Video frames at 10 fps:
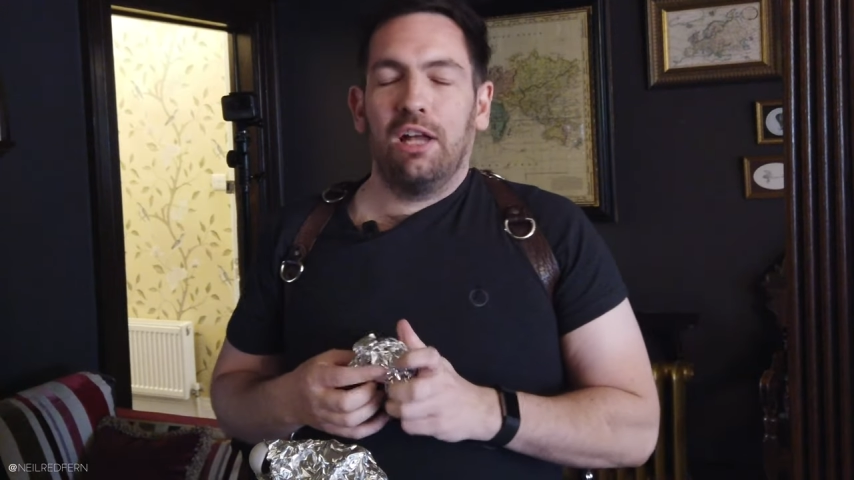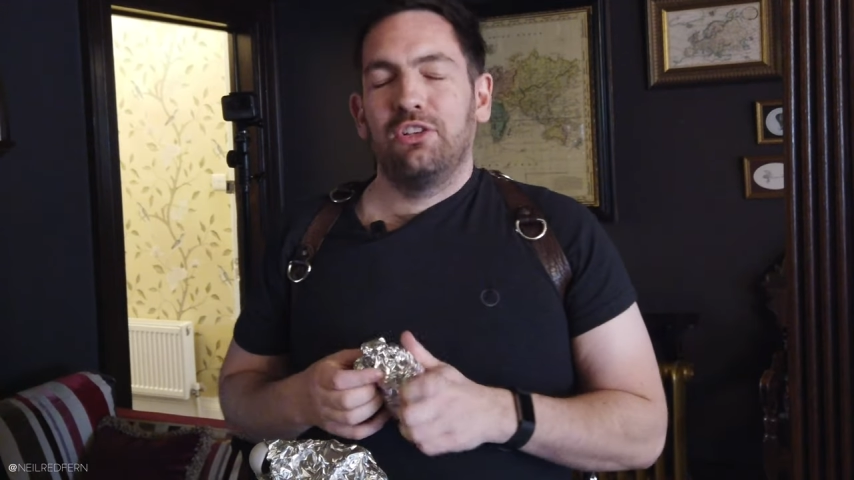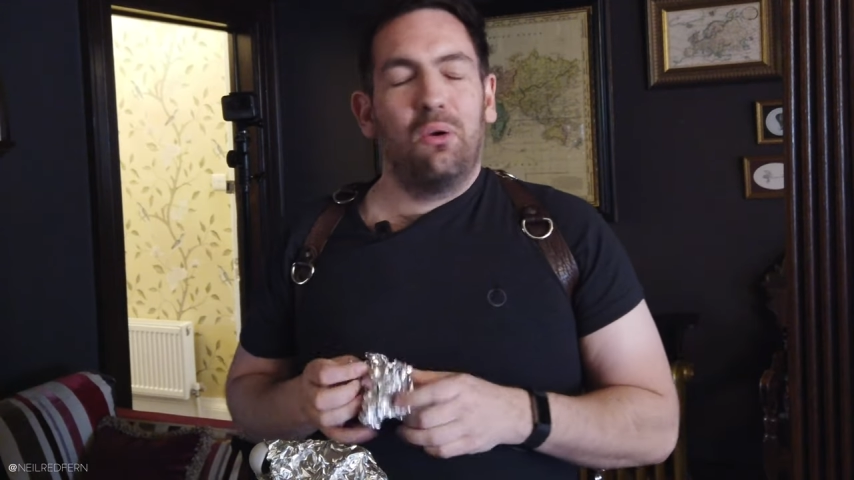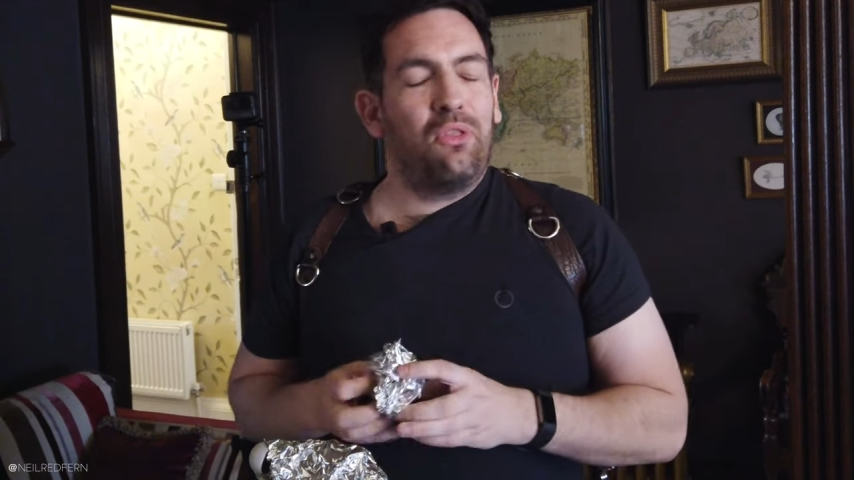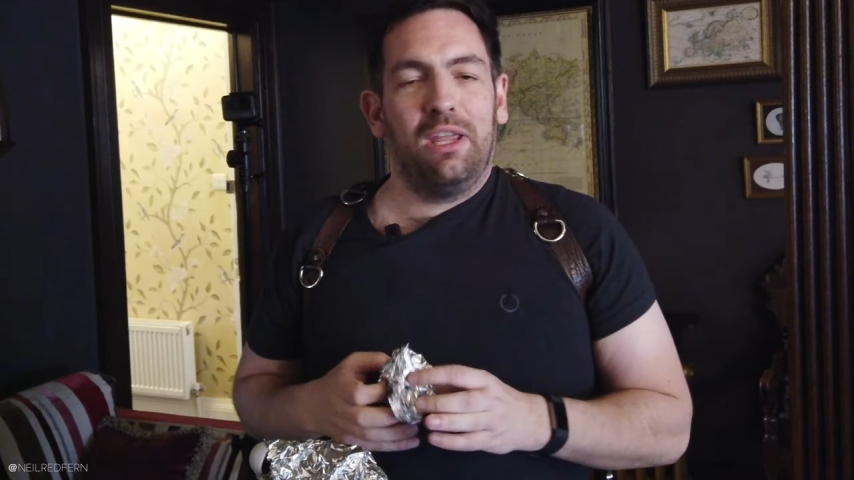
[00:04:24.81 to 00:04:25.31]
I
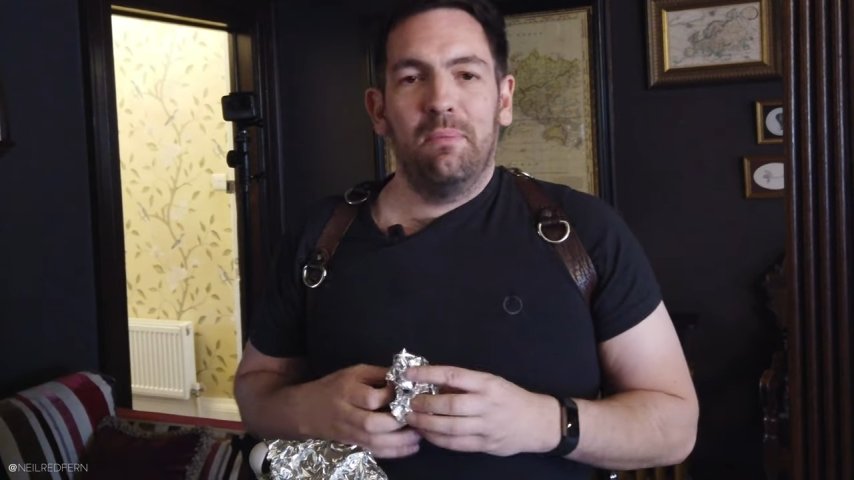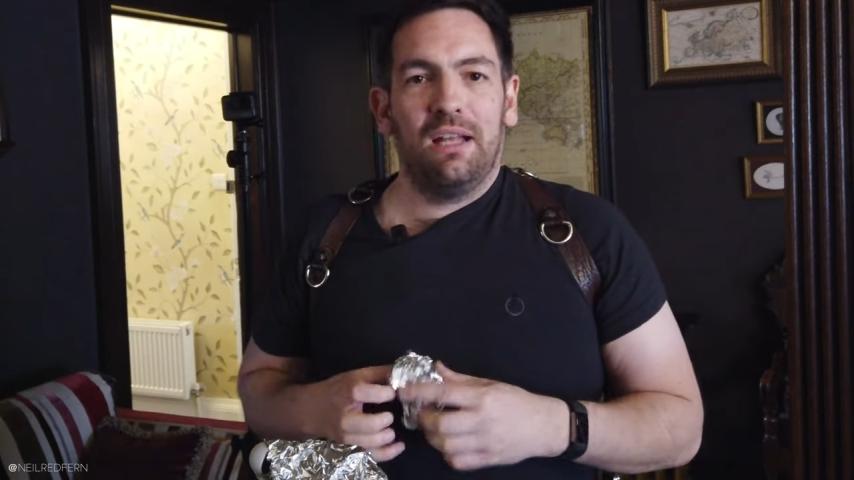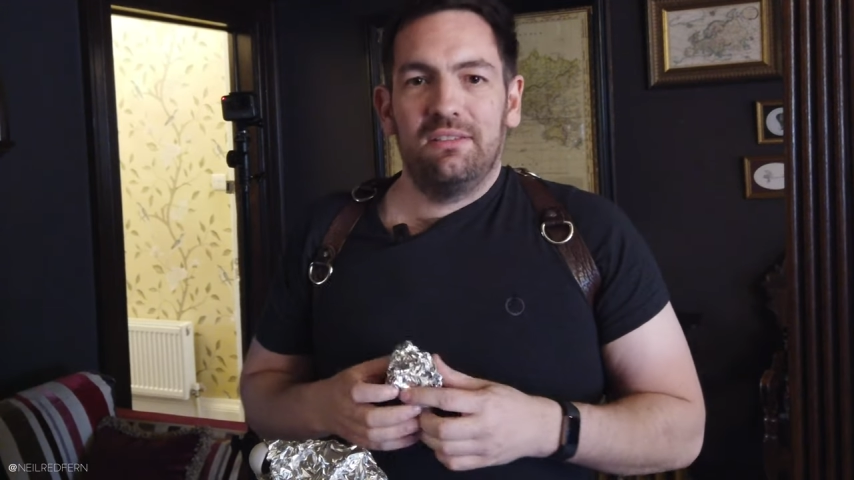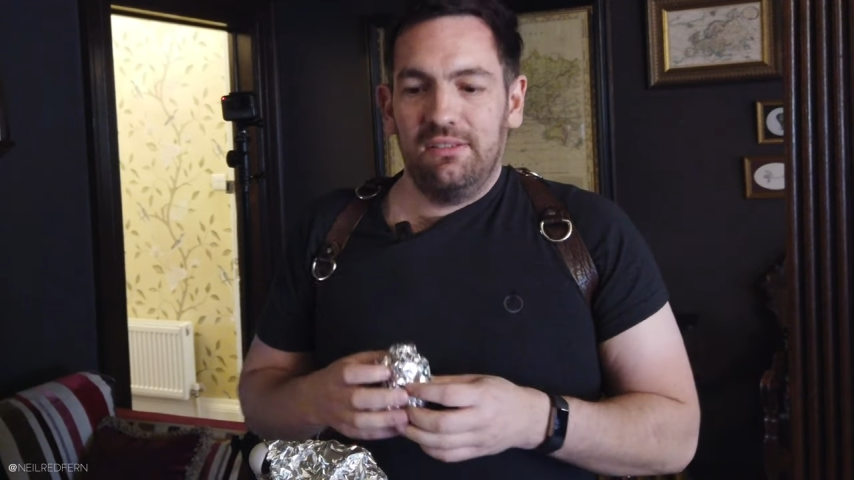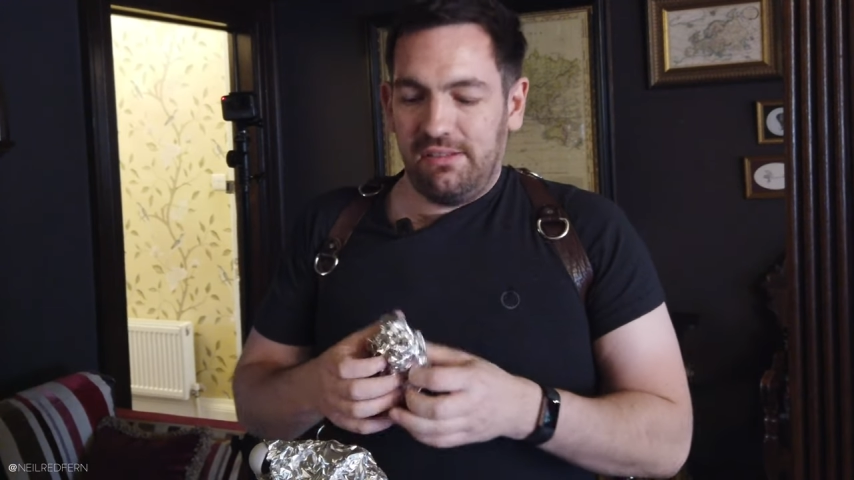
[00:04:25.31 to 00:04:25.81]
don't think it
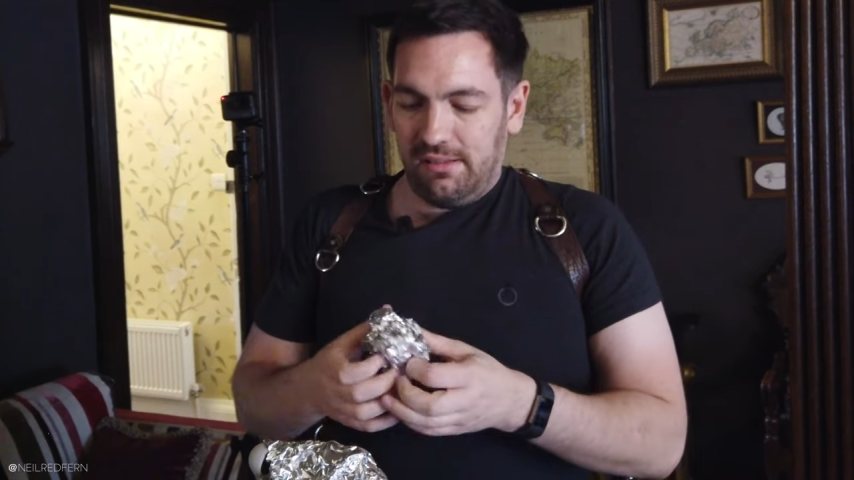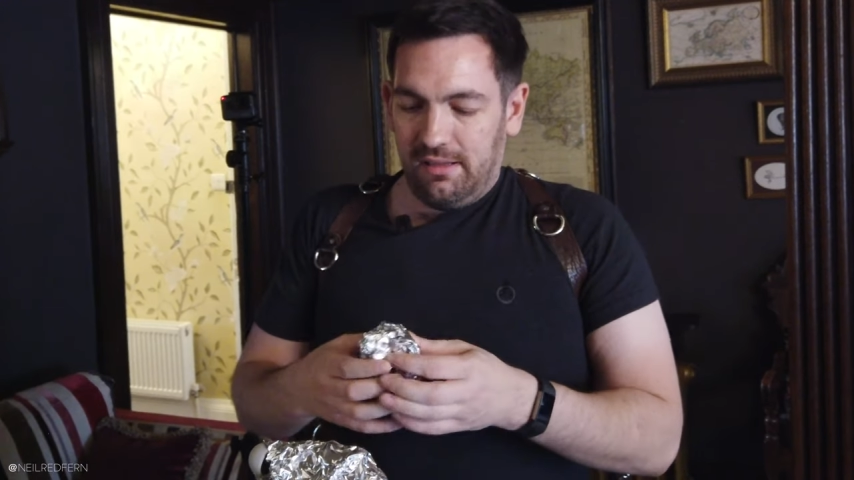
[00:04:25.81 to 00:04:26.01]
matters.